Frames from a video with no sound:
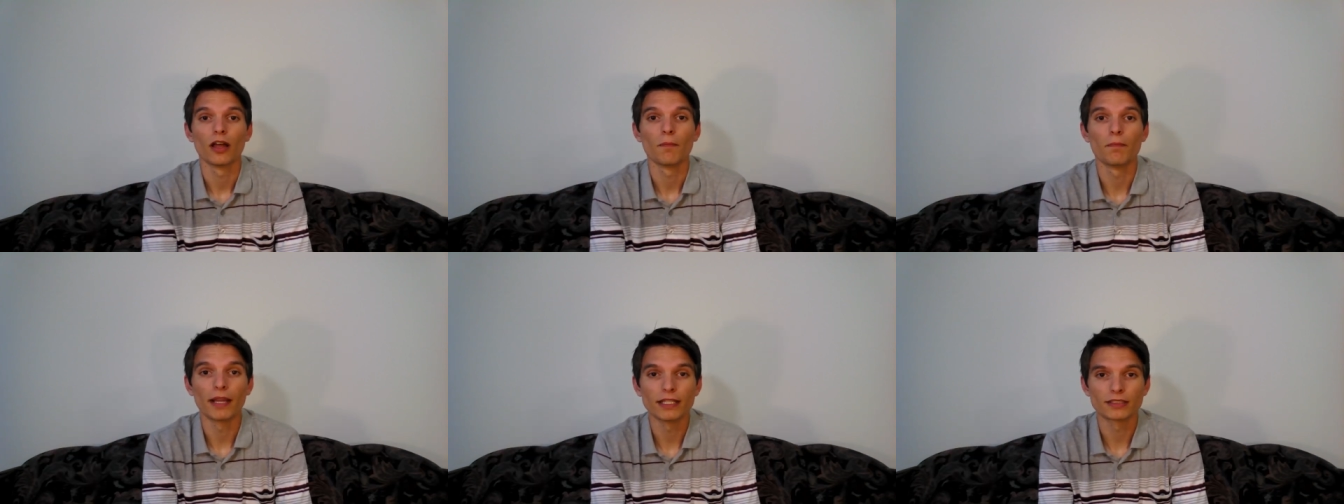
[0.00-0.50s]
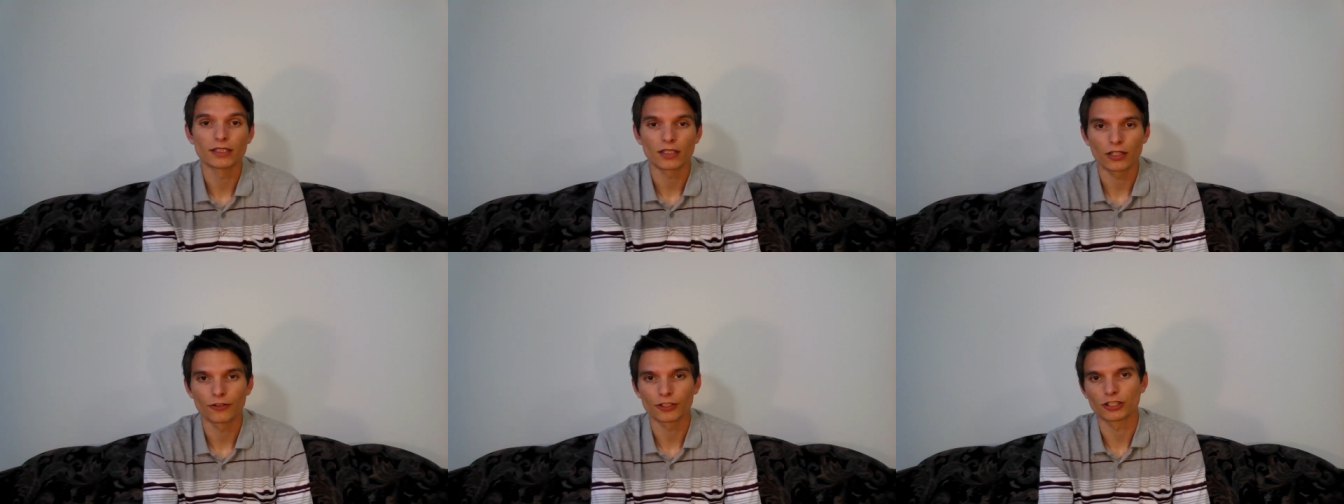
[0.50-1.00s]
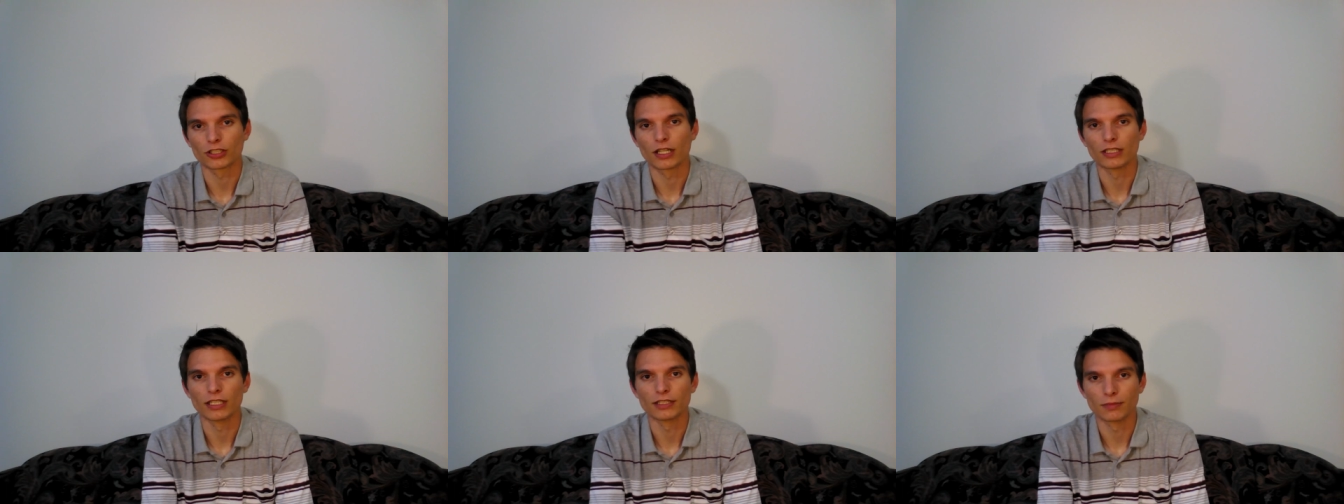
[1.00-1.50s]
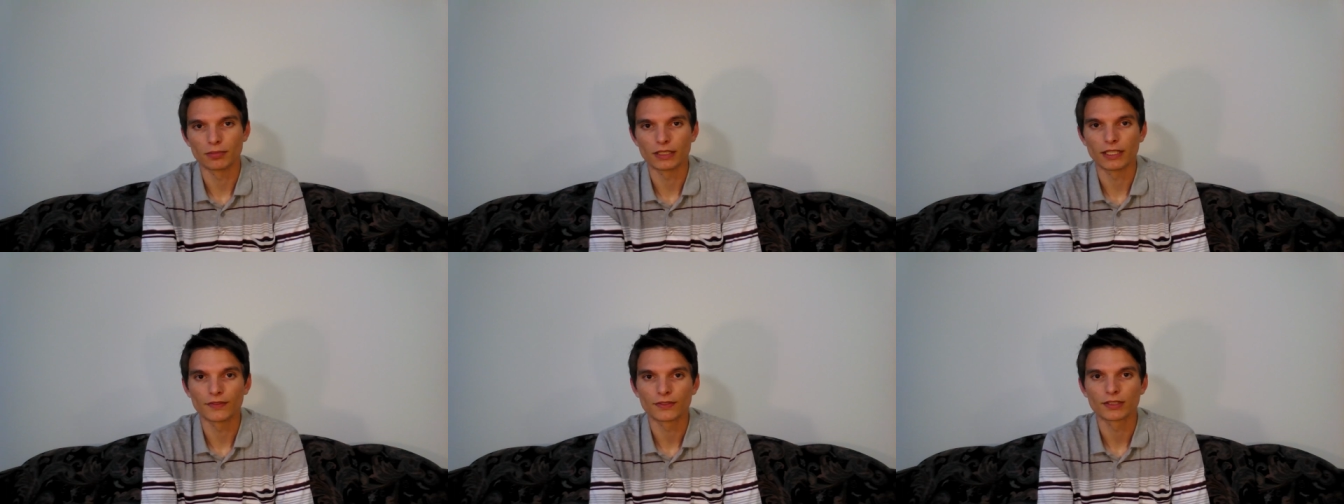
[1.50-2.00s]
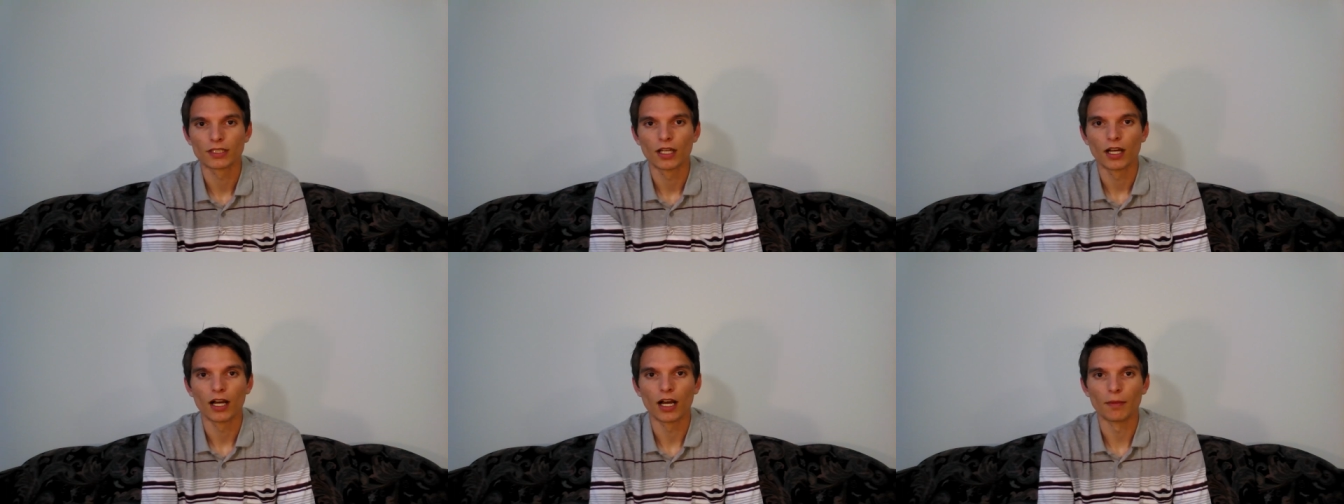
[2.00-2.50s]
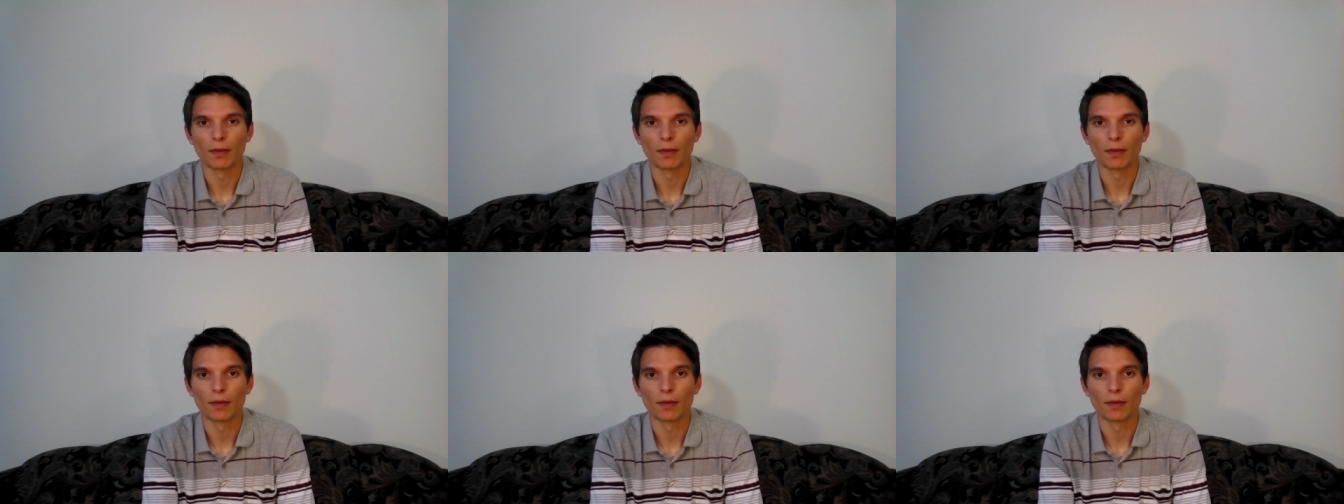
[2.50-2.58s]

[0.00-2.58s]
basic Christian ideas and beliefs, um,